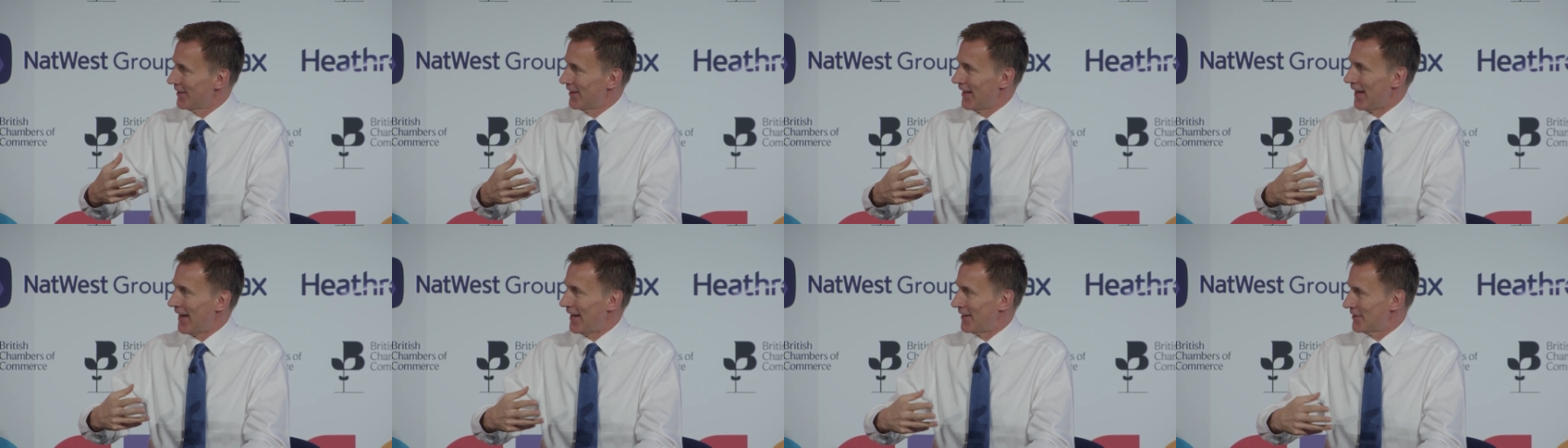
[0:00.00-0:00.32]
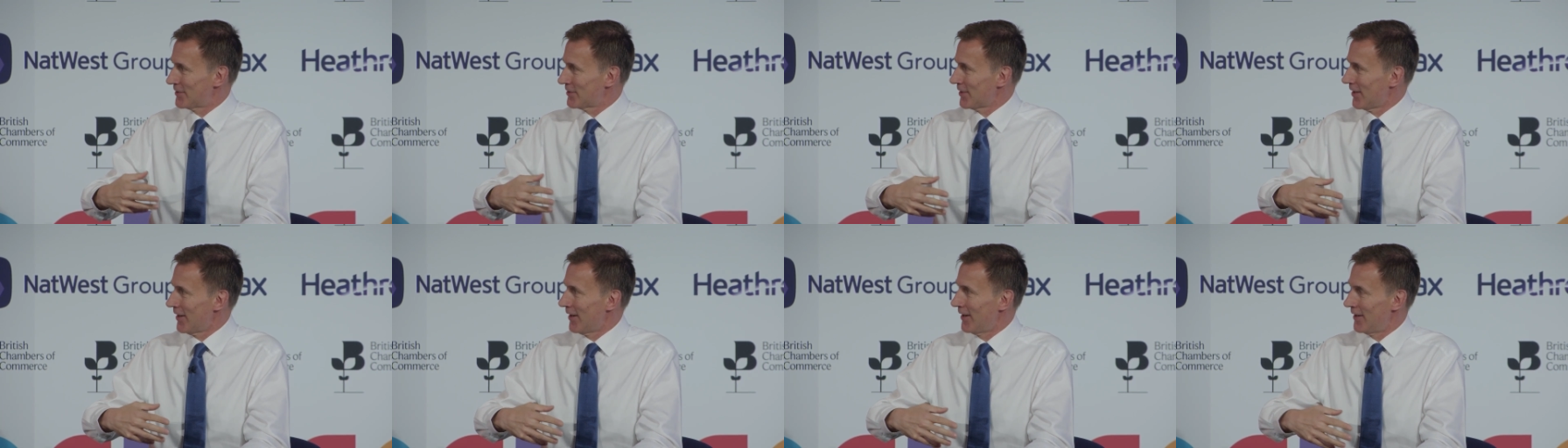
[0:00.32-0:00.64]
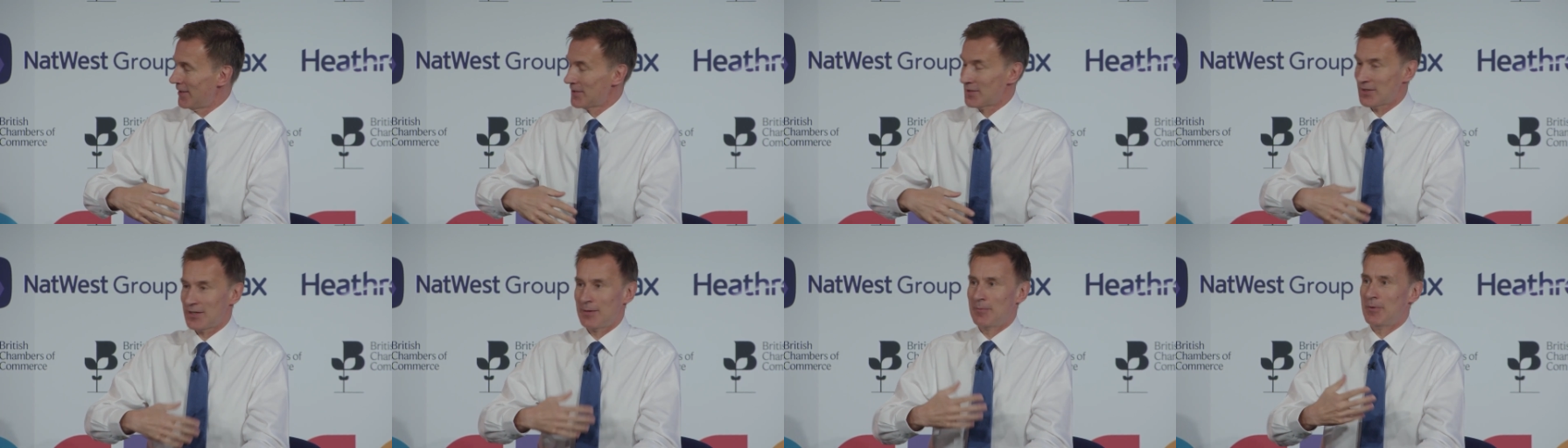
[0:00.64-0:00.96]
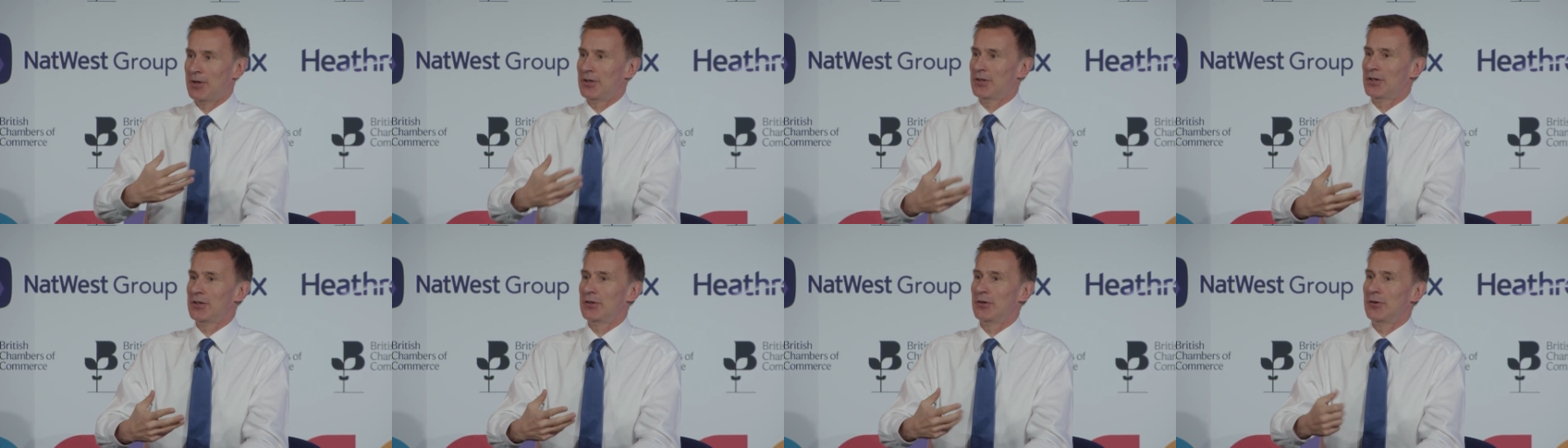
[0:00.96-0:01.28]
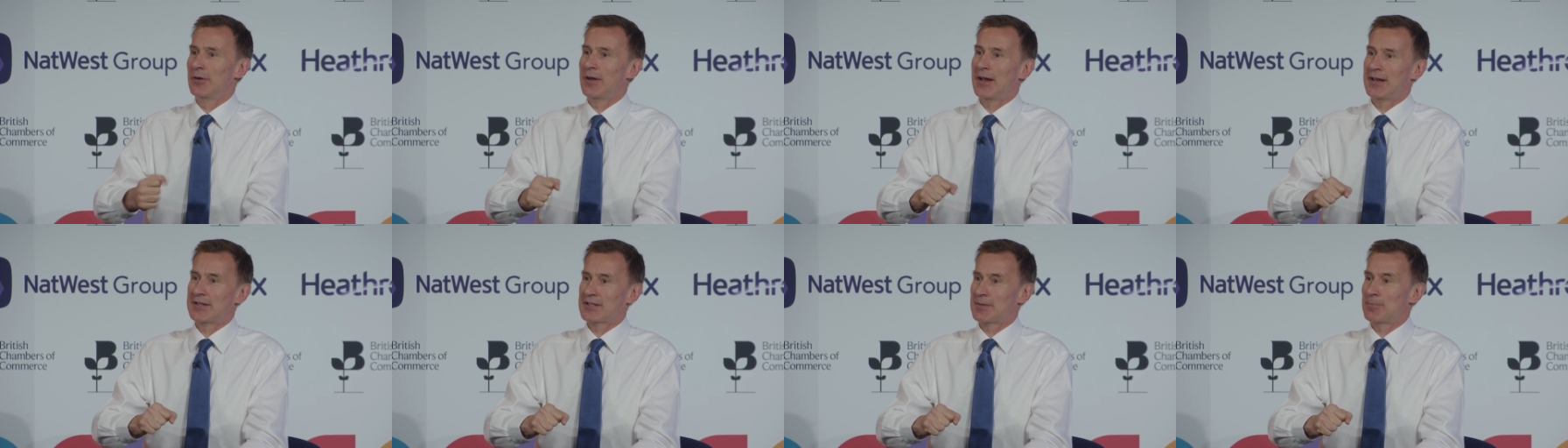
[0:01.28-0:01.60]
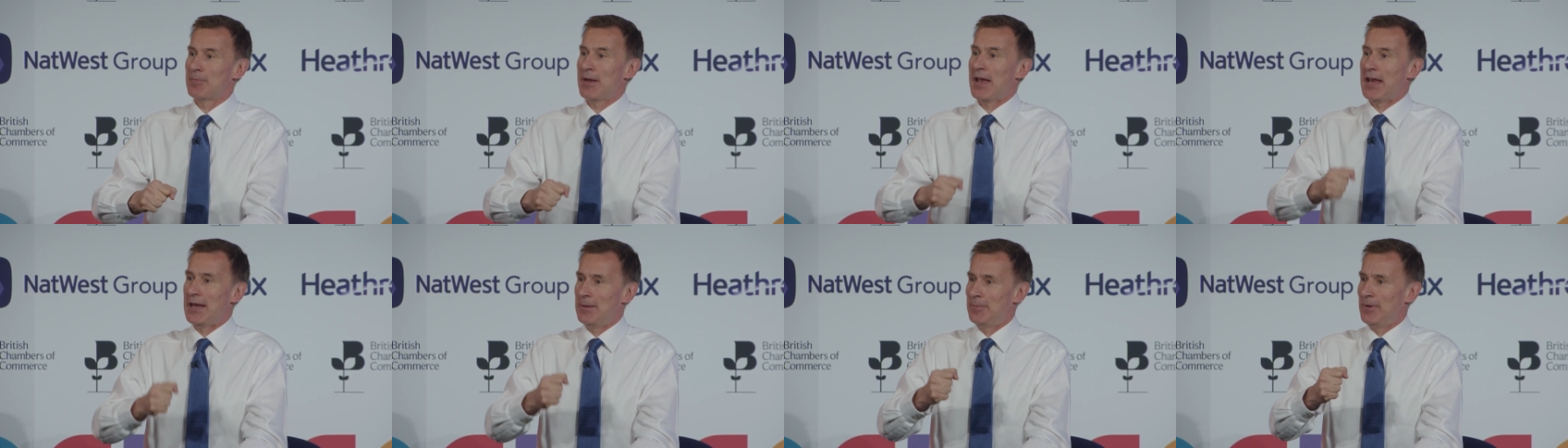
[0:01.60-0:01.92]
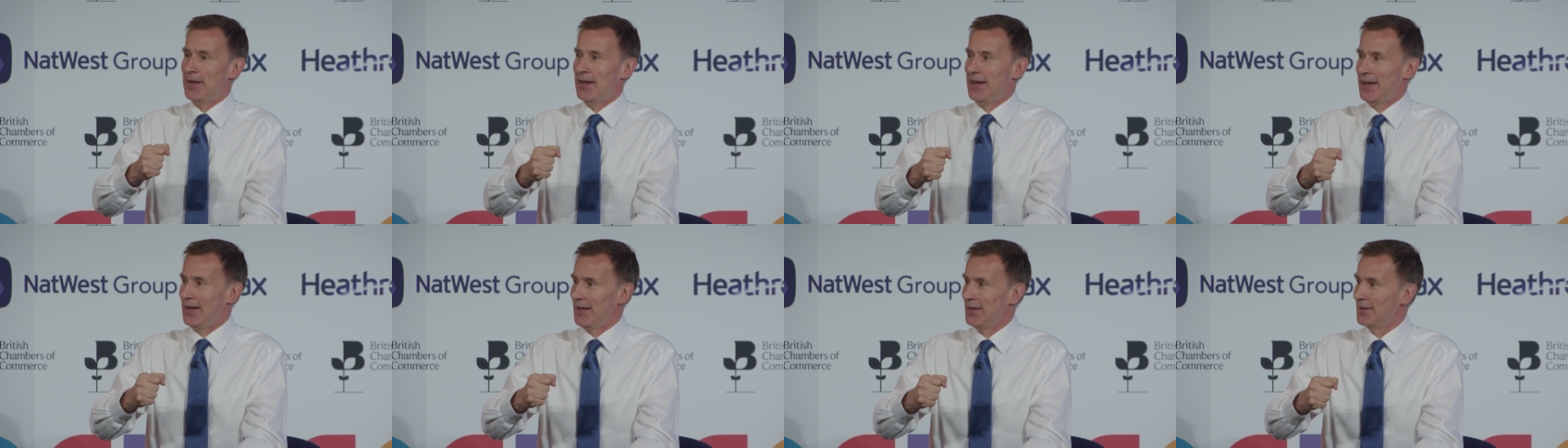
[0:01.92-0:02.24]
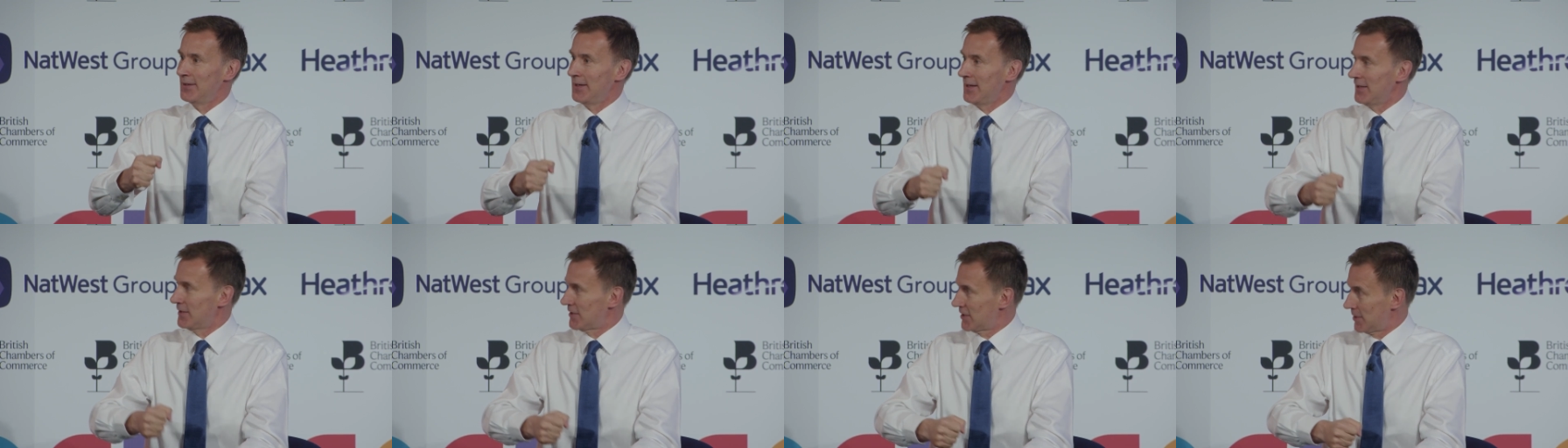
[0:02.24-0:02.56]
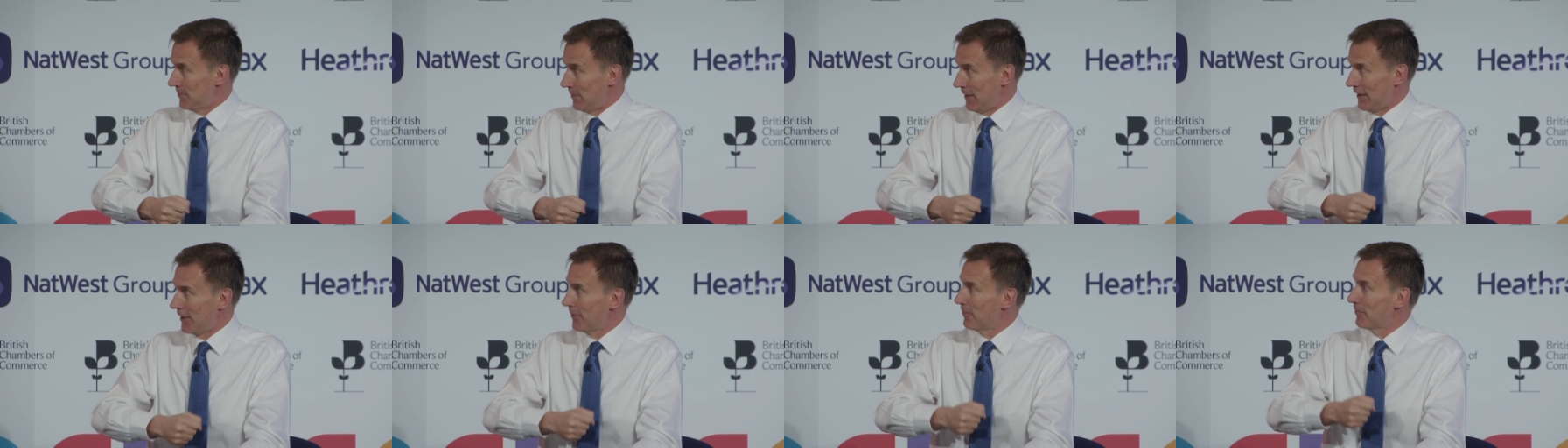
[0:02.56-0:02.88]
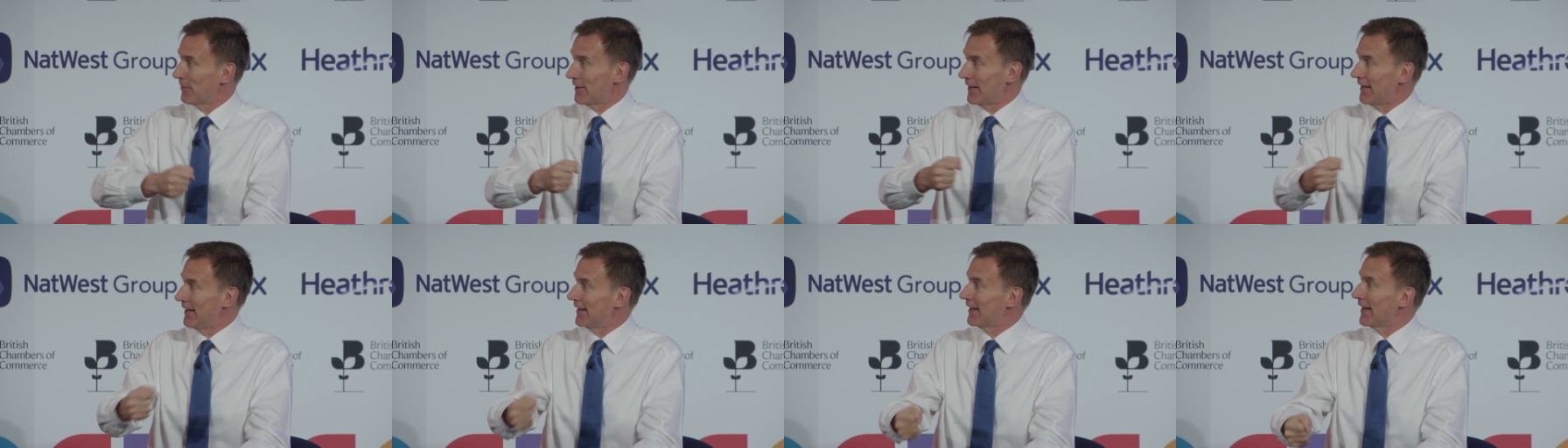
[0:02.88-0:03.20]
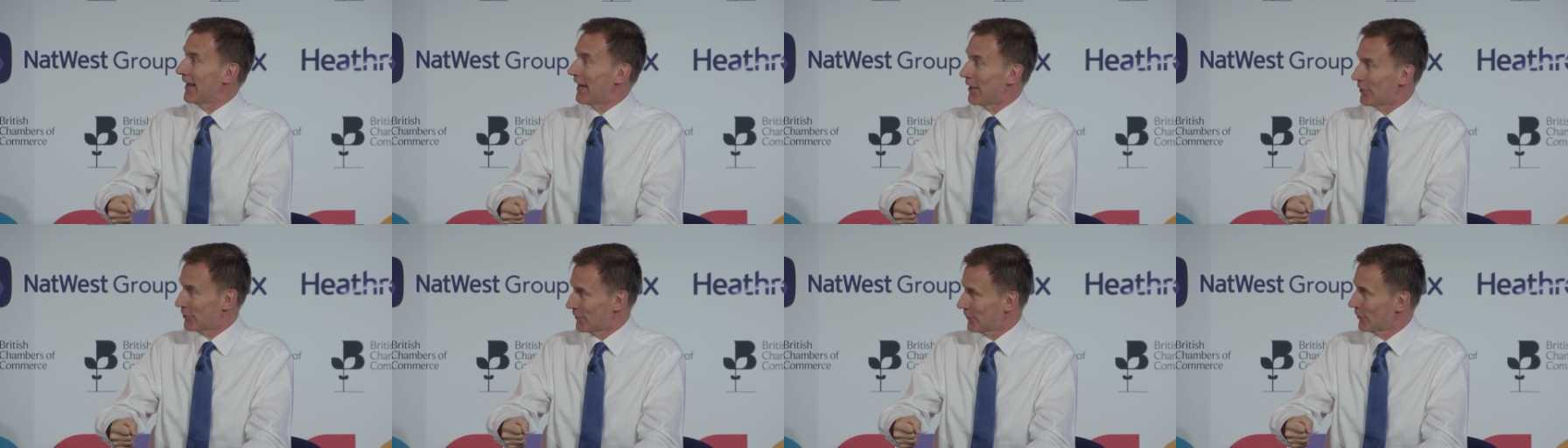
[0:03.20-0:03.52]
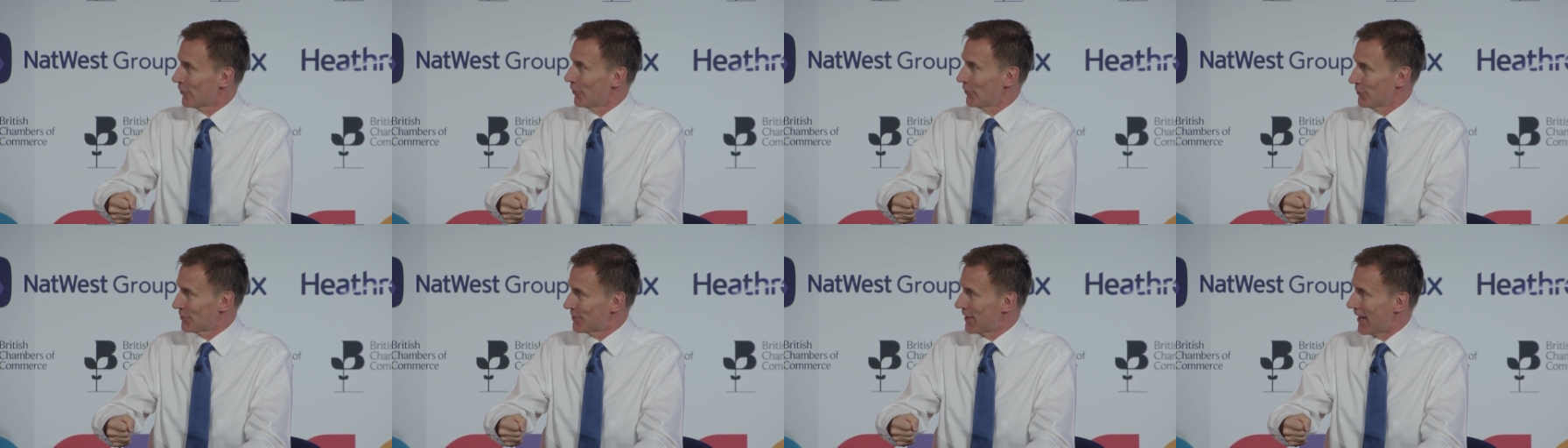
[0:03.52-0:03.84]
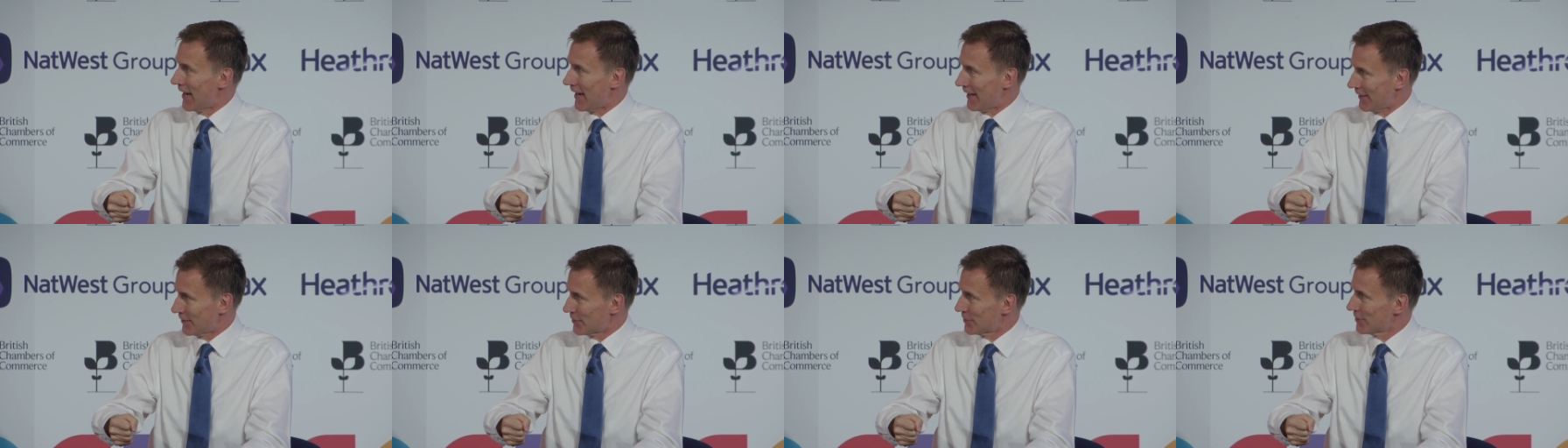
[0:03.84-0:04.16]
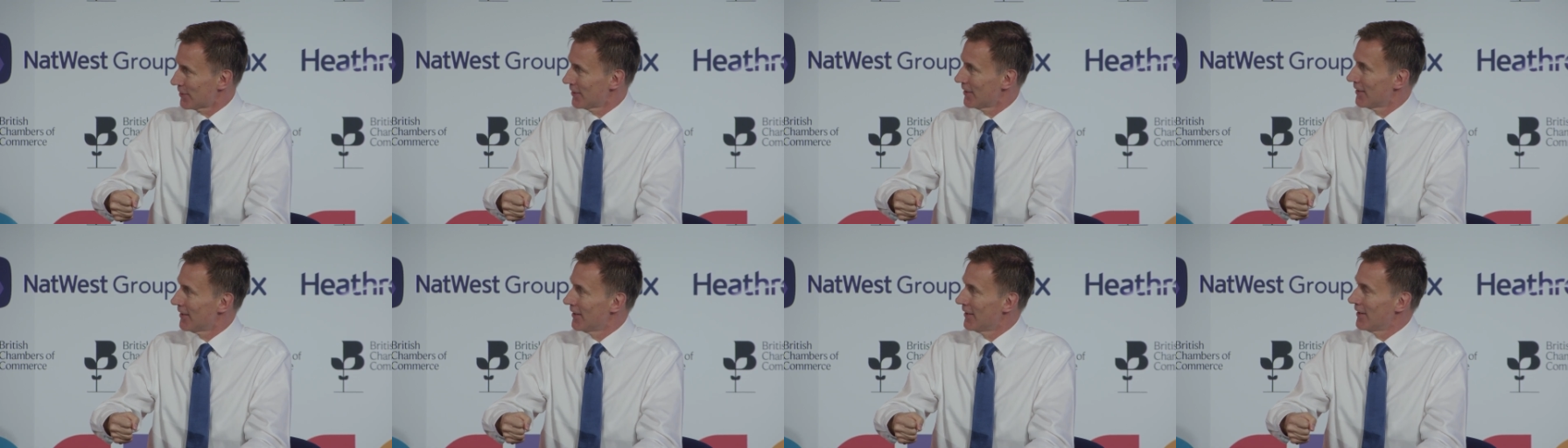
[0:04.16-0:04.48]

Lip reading: that someone who has a baby needs to be completely out of contact